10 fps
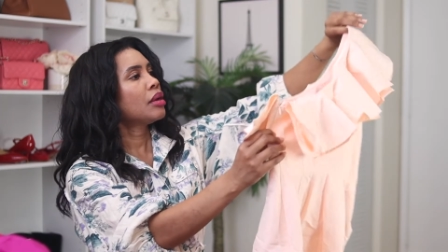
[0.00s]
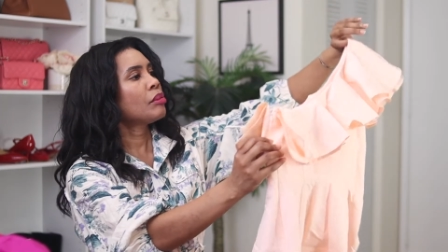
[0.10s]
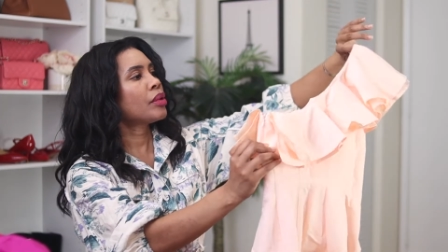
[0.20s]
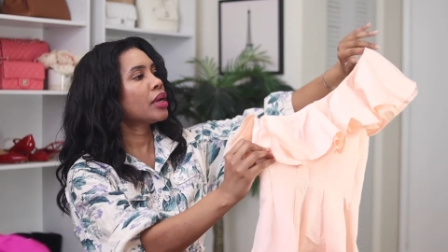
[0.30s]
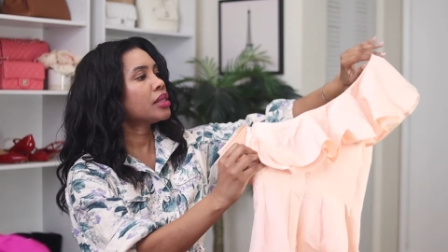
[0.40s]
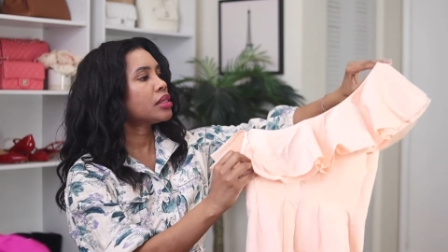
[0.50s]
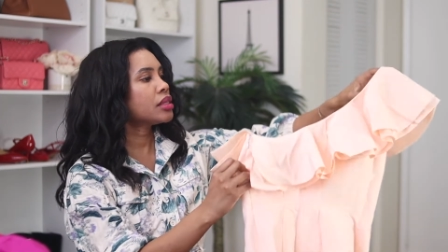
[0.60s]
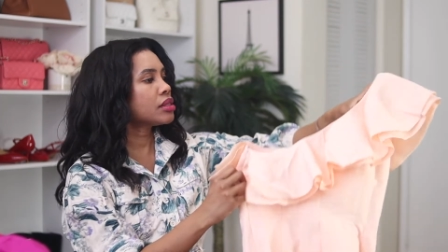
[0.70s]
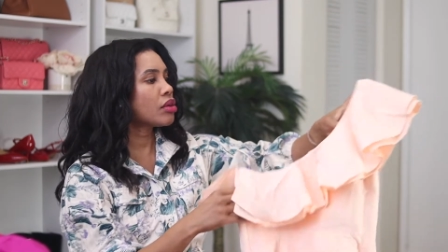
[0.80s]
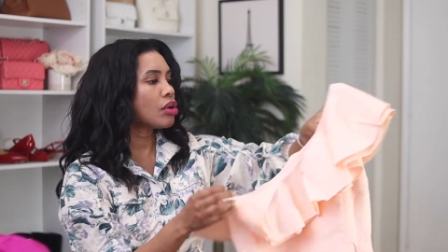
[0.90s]
But
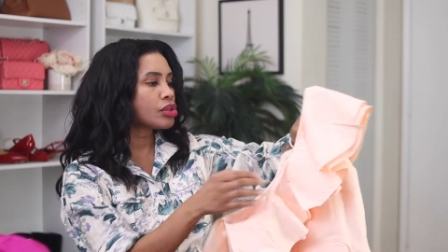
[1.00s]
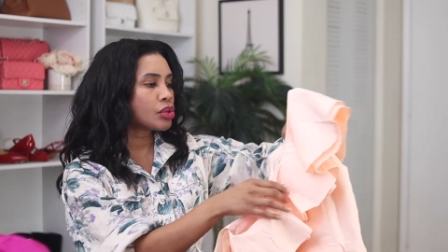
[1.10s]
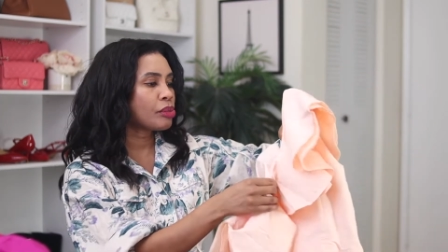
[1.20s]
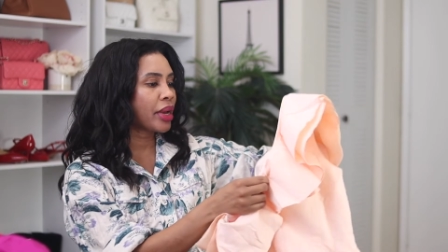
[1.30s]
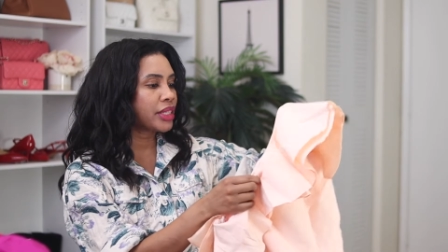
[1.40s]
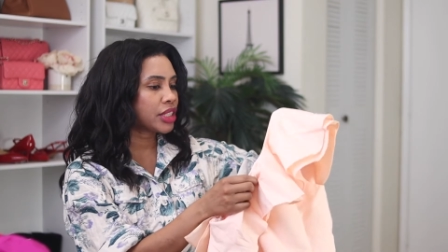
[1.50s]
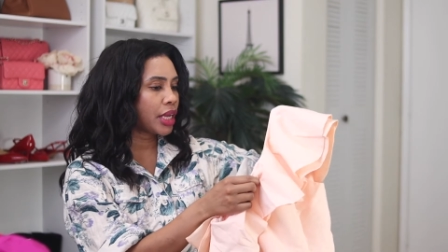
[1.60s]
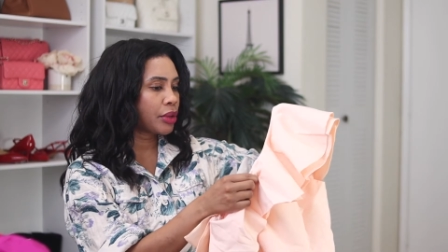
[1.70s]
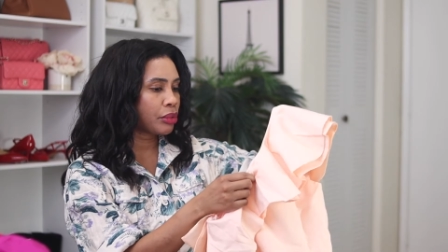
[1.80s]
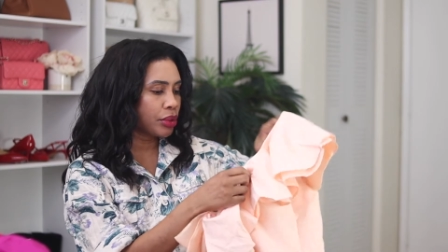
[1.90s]
this is also by
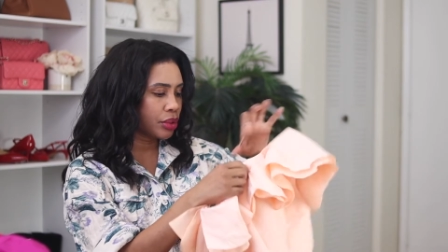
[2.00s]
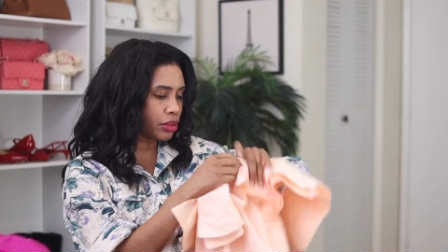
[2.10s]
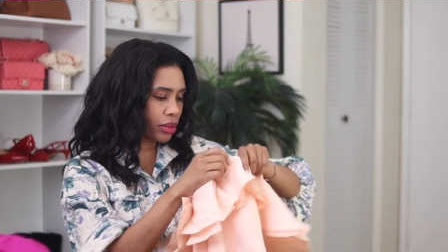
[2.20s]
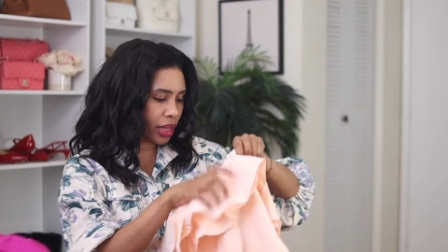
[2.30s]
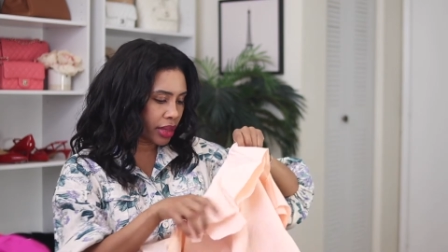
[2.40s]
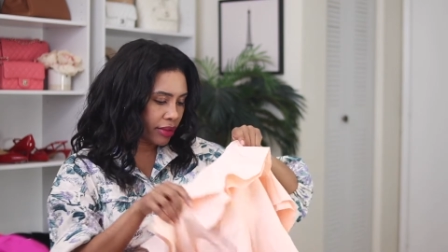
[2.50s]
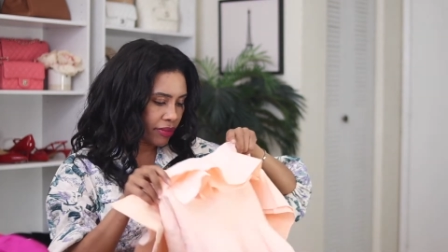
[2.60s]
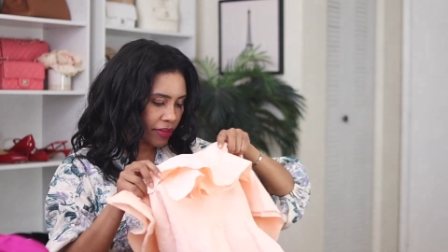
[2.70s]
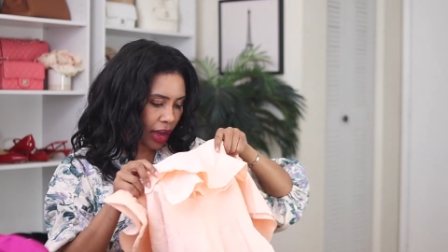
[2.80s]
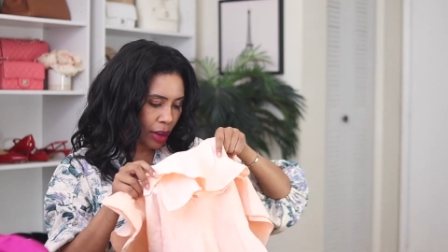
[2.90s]
J. Crew, and the
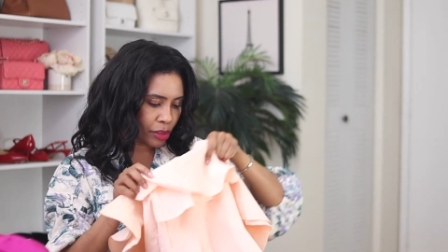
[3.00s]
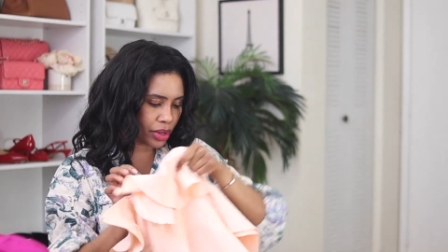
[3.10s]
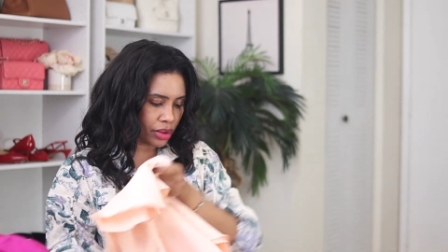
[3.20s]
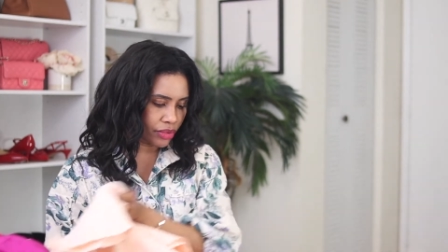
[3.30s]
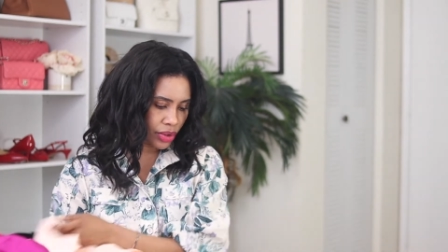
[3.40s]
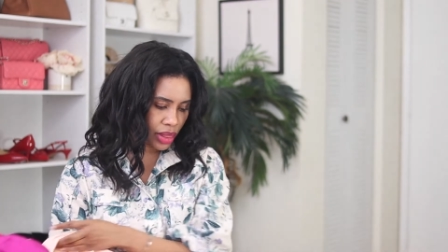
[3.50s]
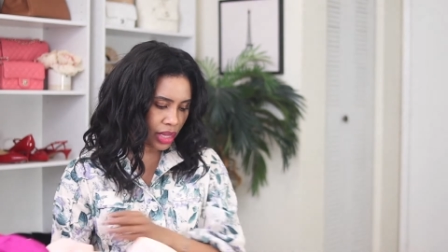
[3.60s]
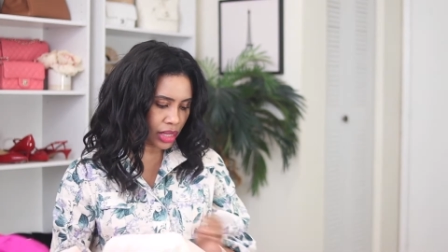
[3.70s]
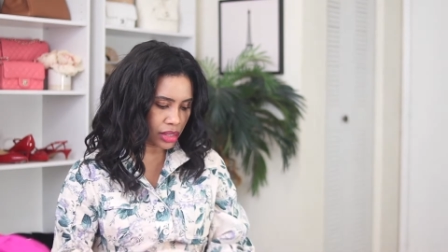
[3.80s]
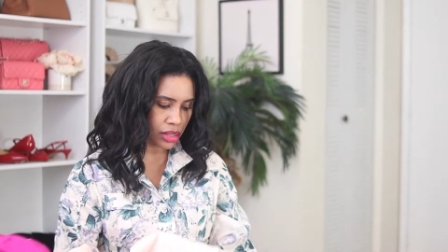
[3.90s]
fabric for
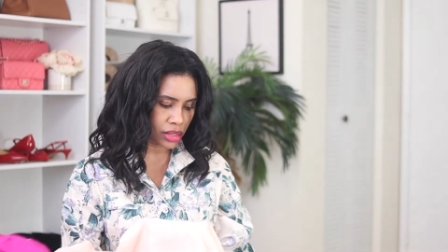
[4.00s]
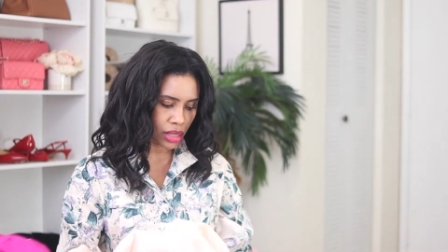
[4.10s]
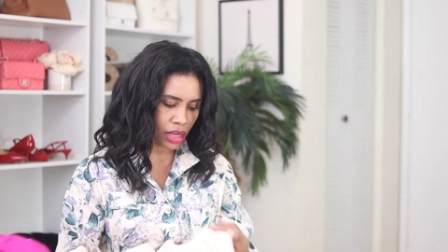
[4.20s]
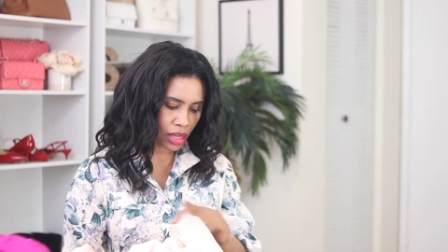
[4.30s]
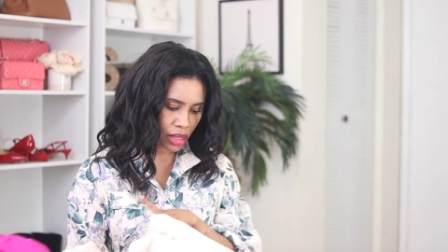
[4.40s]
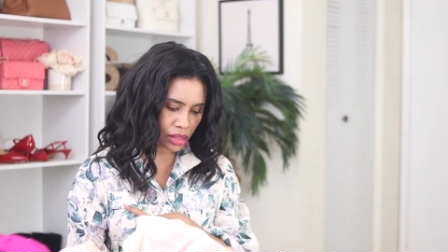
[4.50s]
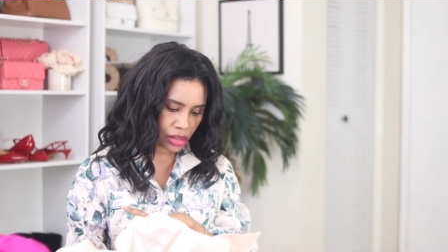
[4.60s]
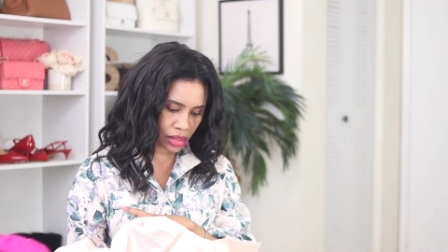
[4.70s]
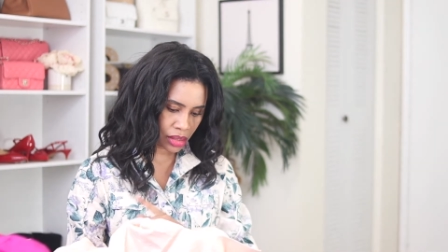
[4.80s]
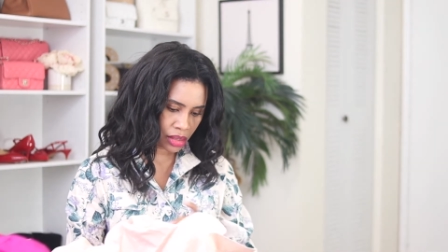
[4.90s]
this
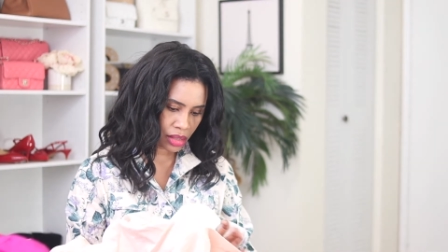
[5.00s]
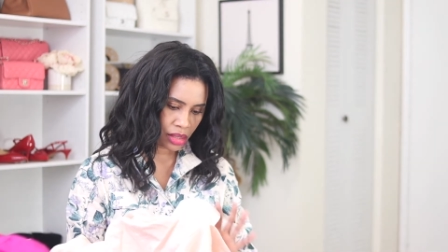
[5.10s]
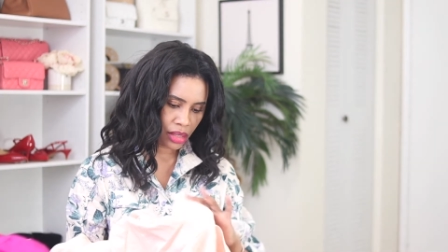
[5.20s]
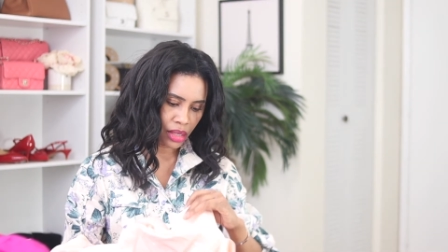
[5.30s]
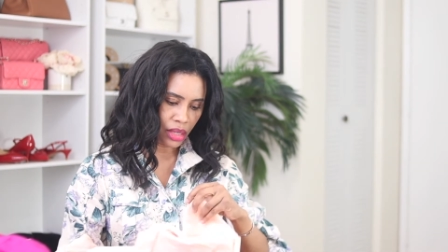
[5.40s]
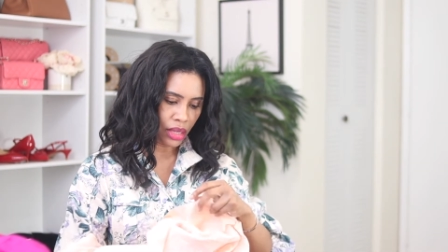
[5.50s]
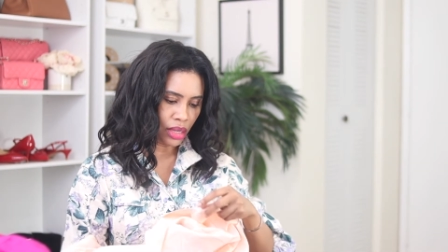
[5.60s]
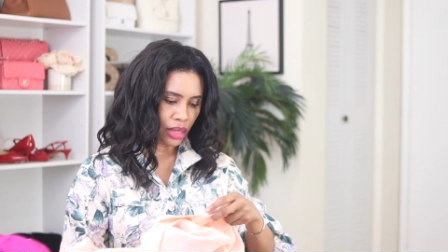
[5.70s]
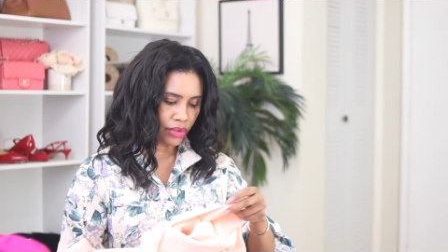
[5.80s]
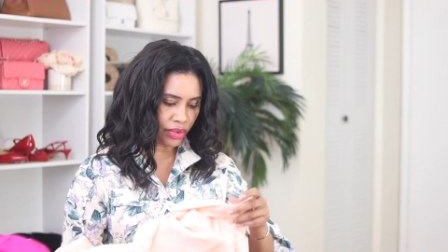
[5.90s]
is,
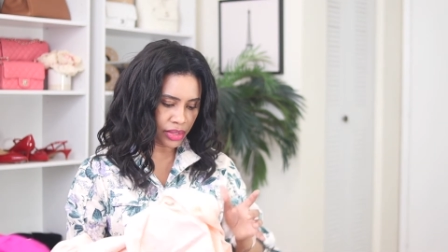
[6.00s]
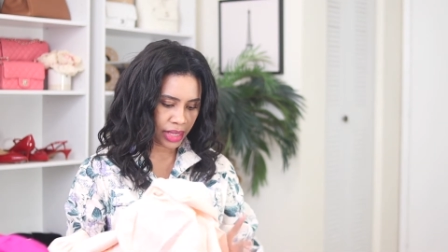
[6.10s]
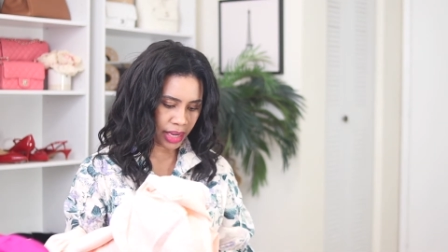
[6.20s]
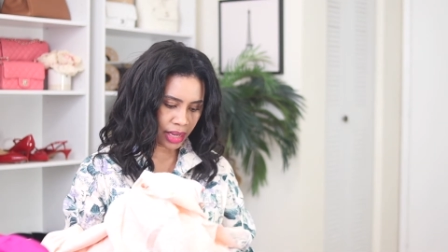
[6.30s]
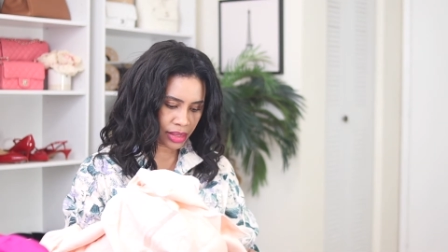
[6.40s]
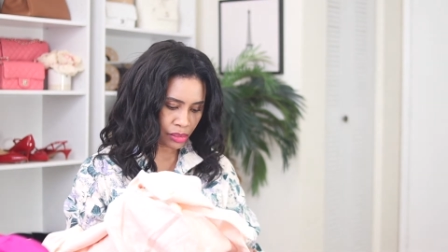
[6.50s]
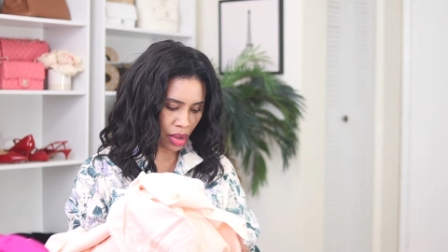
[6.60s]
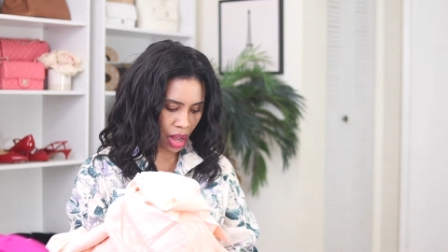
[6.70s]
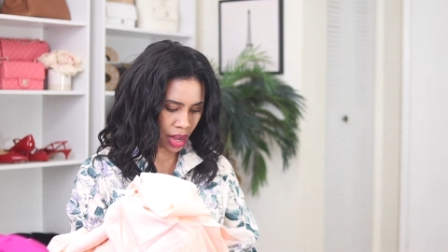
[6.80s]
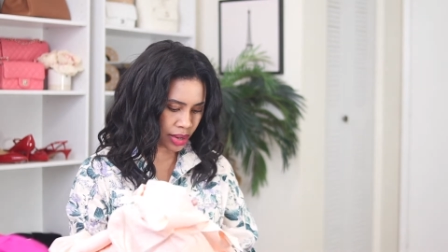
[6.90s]
feels like it has some
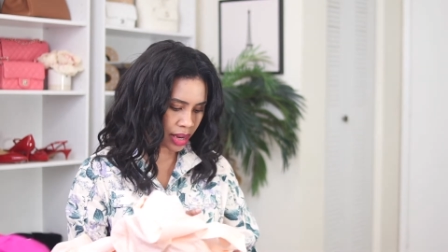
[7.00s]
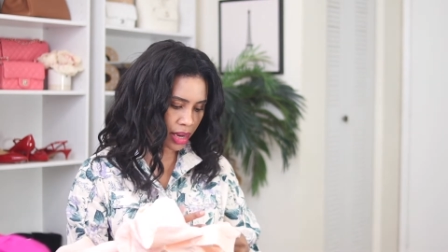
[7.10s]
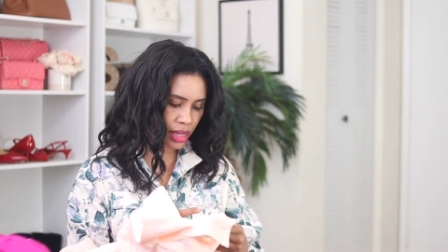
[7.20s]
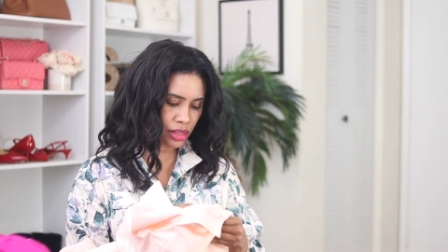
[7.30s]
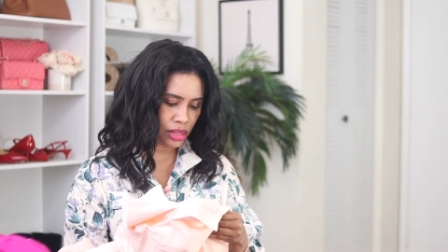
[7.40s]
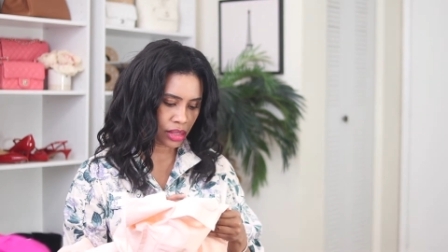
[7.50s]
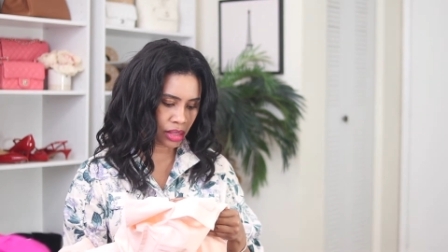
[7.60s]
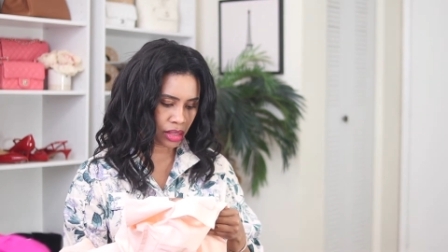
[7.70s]
cotton in it.